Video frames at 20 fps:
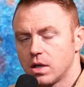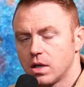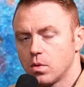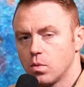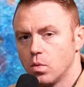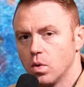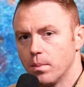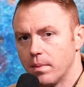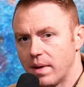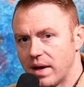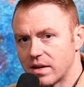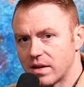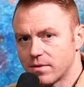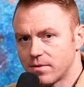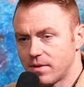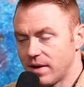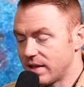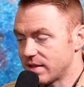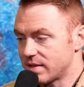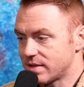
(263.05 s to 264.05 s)
will
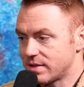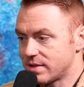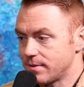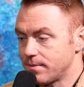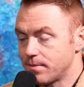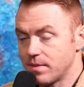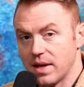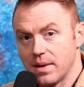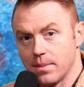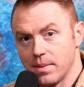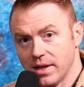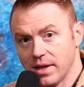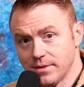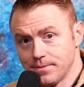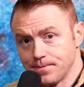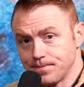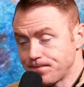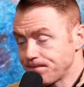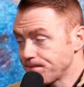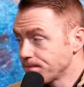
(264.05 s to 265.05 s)
manifest.
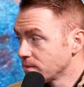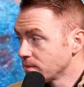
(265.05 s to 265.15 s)
Amen.